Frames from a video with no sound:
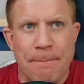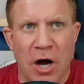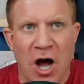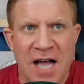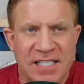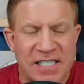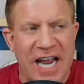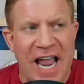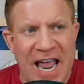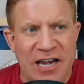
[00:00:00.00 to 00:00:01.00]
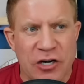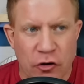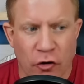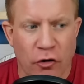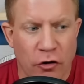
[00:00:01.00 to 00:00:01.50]
boss and
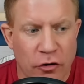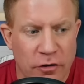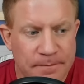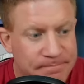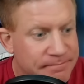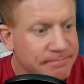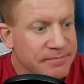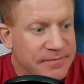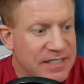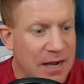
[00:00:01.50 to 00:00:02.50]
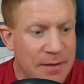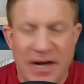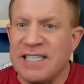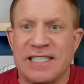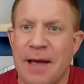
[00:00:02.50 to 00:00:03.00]
girl,
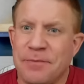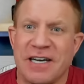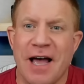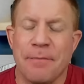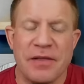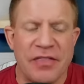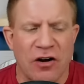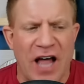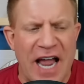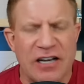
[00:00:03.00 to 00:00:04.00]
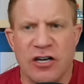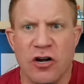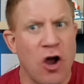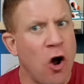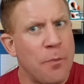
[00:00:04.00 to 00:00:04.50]
somebody steps it up and they're like,
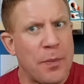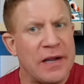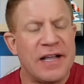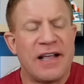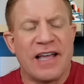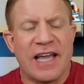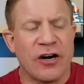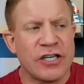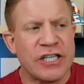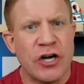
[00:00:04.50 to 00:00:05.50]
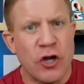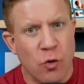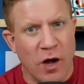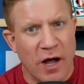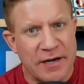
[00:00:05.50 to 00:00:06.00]
nope, here's a new
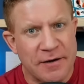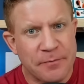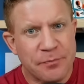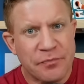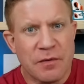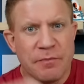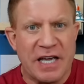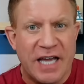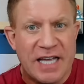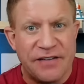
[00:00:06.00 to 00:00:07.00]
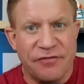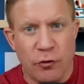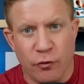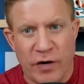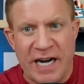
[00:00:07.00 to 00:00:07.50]
one. Because if you
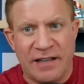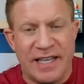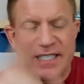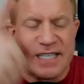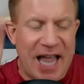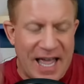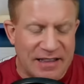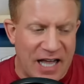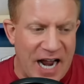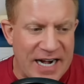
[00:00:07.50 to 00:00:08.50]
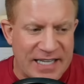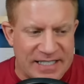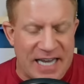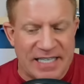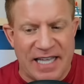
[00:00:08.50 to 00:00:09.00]
read this headline, it
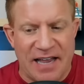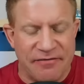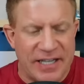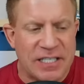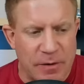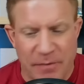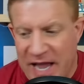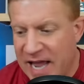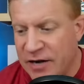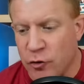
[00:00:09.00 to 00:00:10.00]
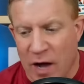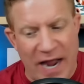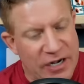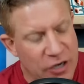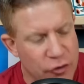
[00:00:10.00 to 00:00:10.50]
says that Vince McMahon, who
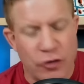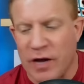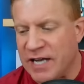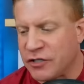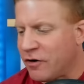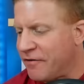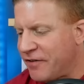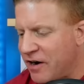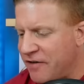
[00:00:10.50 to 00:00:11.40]
I know you guys are all very